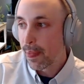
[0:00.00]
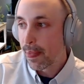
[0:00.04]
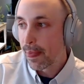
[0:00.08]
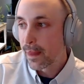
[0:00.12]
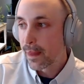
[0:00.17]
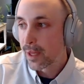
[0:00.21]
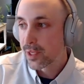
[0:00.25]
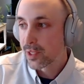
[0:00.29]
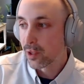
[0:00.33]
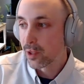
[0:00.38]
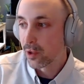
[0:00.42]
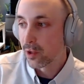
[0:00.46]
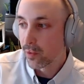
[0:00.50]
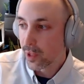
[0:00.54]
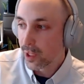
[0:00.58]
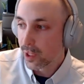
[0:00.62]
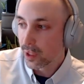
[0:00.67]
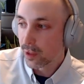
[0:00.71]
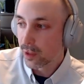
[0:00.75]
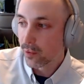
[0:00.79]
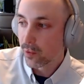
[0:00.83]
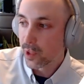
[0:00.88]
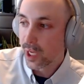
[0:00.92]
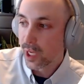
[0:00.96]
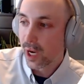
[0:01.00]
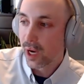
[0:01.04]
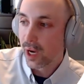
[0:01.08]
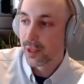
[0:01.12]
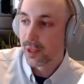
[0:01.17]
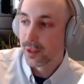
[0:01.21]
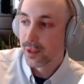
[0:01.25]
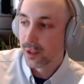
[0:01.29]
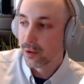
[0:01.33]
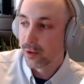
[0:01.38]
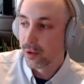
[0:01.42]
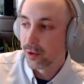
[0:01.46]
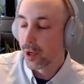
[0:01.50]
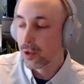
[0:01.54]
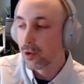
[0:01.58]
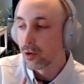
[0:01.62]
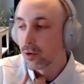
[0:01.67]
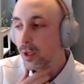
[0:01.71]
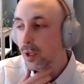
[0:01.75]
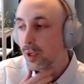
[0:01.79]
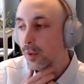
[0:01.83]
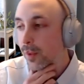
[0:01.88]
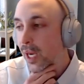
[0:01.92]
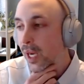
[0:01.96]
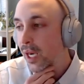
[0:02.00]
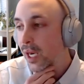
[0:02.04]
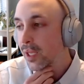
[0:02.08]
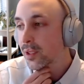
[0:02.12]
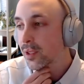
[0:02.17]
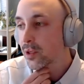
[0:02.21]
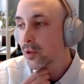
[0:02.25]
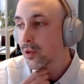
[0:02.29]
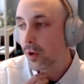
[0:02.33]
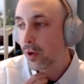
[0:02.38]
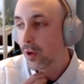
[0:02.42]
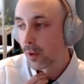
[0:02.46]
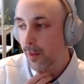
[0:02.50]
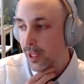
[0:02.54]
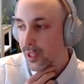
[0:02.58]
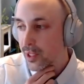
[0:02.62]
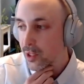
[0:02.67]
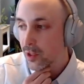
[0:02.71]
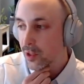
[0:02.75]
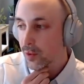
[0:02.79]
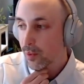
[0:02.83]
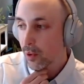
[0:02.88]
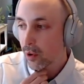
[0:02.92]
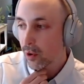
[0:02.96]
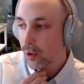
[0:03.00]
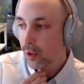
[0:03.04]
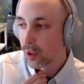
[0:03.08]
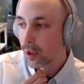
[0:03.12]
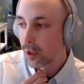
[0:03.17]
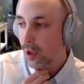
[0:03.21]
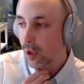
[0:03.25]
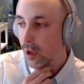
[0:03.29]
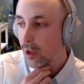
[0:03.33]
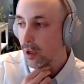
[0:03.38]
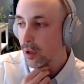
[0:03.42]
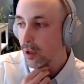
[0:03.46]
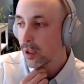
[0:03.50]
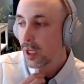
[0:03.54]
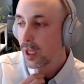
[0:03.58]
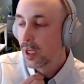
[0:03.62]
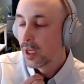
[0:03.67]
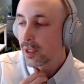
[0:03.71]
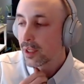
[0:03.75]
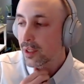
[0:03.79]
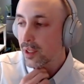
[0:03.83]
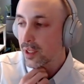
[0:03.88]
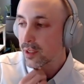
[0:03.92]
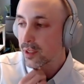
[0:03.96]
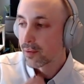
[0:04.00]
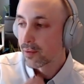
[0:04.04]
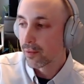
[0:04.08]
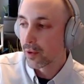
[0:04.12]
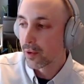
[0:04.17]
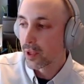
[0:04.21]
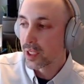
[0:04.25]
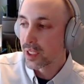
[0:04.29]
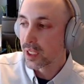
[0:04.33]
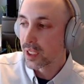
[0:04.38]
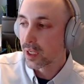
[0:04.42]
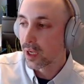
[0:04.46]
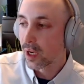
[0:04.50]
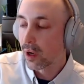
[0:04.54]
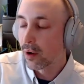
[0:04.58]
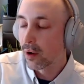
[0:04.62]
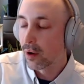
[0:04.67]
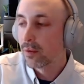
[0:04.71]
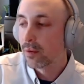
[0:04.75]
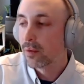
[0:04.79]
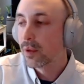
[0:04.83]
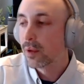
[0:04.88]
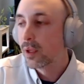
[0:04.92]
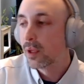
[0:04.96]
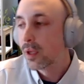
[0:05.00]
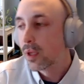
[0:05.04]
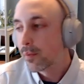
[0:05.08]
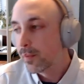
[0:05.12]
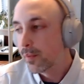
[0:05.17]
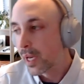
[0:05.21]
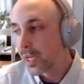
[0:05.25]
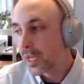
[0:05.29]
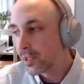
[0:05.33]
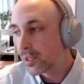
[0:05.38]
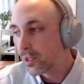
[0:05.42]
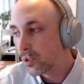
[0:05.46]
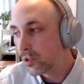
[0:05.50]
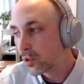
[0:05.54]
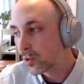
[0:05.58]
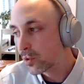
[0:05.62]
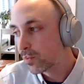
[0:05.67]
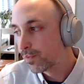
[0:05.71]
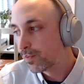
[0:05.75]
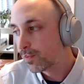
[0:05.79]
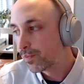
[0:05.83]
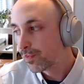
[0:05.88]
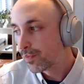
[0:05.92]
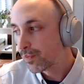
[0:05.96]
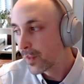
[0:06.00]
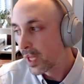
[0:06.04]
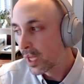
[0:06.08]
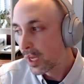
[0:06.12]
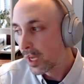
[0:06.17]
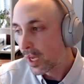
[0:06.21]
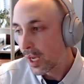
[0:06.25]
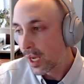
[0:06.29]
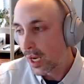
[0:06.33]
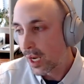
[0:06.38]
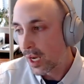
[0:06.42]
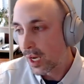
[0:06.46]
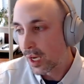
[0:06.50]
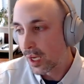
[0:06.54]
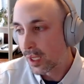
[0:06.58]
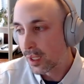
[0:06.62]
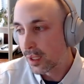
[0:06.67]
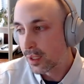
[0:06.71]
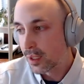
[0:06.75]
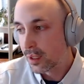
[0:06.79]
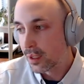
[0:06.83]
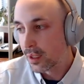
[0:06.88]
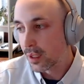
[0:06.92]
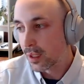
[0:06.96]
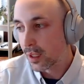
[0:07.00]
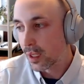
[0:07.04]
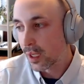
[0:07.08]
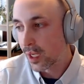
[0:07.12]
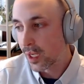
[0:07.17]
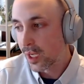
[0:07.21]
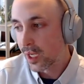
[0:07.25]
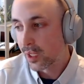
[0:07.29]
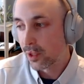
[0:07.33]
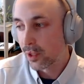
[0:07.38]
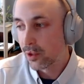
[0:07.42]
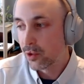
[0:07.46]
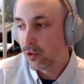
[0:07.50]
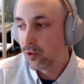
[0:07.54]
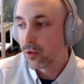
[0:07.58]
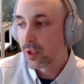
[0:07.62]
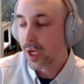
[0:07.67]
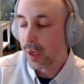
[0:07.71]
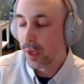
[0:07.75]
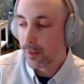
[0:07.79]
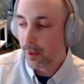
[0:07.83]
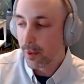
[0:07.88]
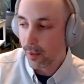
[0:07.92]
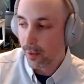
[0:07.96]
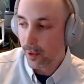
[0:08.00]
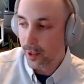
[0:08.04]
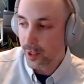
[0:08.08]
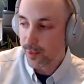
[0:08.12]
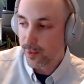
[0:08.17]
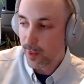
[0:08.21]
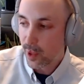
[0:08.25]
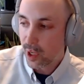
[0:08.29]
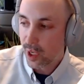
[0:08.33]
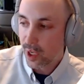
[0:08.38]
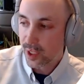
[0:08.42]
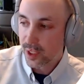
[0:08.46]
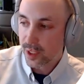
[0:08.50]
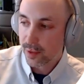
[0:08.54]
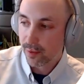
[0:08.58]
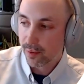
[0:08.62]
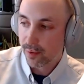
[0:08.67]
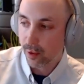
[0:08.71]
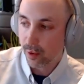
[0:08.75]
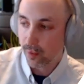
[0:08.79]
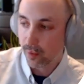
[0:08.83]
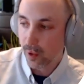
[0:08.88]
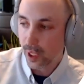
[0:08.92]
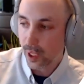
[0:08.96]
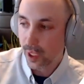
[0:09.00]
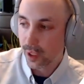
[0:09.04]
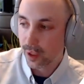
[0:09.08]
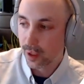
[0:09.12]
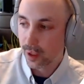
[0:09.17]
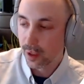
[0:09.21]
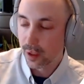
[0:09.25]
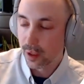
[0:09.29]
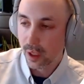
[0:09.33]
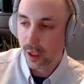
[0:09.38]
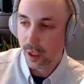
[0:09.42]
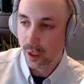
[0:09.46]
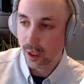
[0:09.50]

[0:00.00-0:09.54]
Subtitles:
So we add a new command to our message protocol, this freeze account message, and a new type of response for when